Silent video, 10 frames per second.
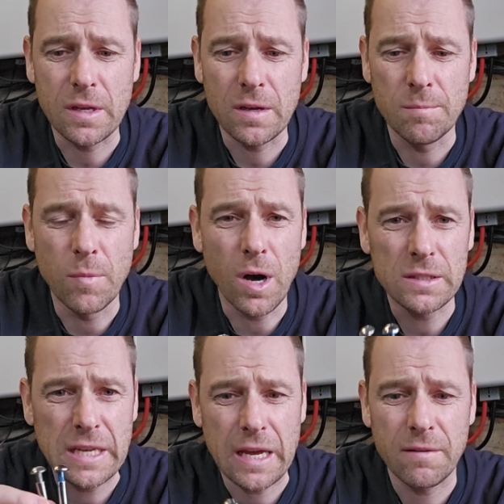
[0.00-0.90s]

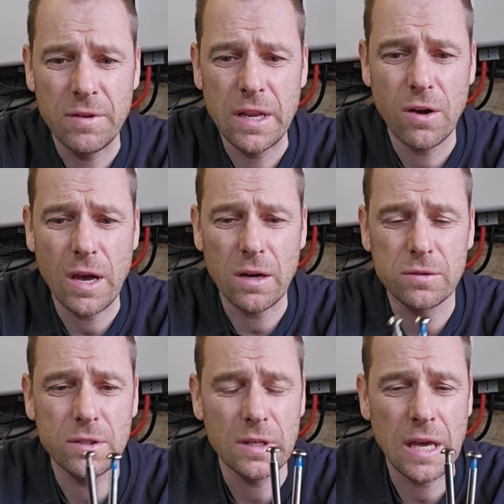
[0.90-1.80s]
Marty had a video
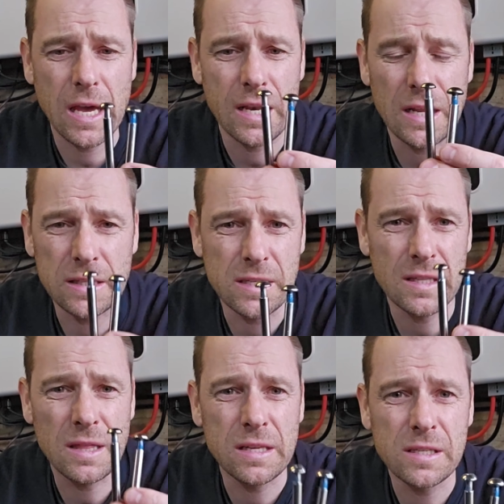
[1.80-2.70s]
out and it
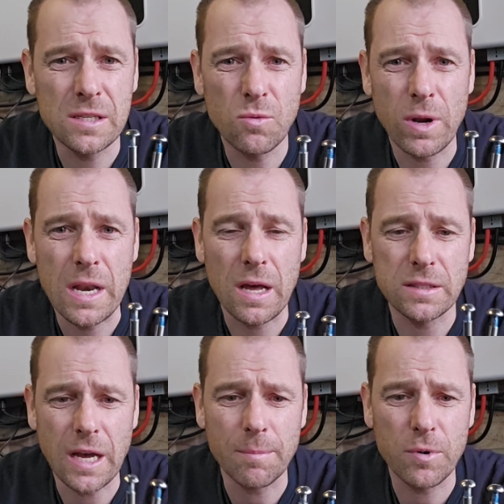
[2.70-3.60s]
said this is quite a
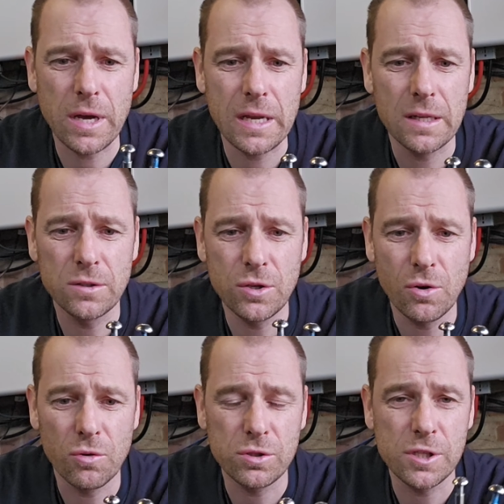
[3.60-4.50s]
nice upgrade to
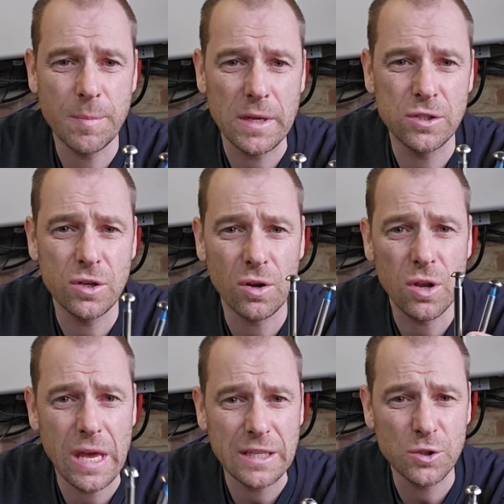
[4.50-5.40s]
your suspension on
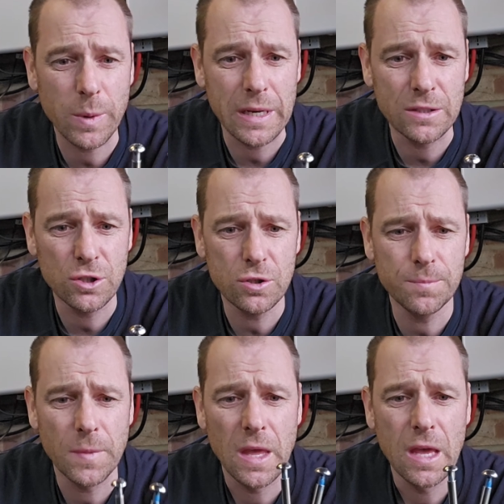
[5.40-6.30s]
your S22,
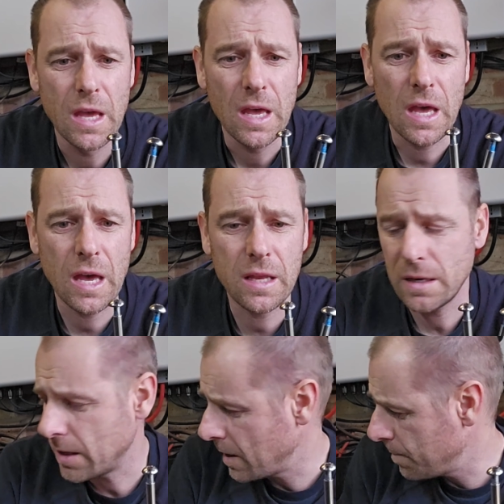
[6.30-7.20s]

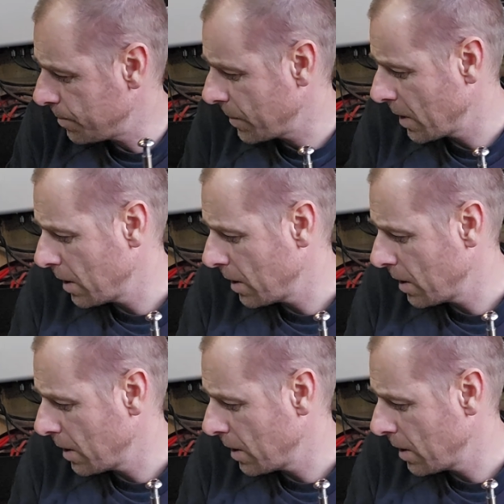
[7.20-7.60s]
and